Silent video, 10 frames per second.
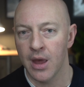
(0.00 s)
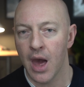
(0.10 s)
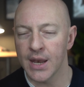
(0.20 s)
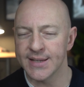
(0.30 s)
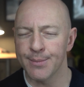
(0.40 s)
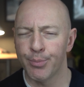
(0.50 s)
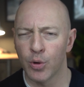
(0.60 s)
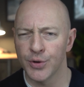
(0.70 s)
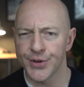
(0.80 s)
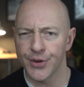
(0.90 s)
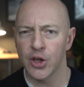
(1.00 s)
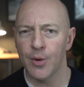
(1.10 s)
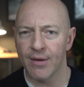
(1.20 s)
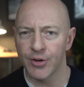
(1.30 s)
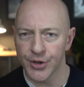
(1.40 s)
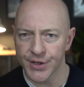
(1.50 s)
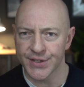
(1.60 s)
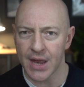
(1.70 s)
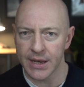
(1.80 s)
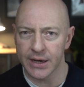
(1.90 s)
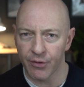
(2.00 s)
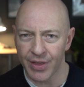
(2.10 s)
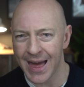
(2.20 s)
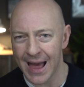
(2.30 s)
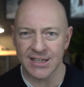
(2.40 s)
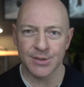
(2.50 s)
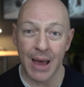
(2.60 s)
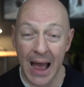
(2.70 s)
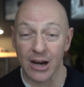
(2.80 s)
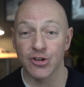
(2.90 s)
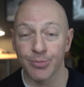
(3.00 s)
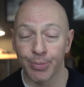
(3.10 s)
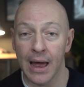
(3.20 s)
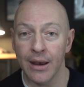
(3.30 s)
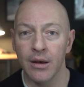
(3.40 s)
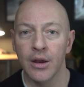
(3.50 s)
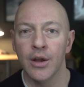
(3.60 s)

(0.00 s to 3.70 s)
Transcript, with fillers: And it's important that you have an understanding of their asthma action plan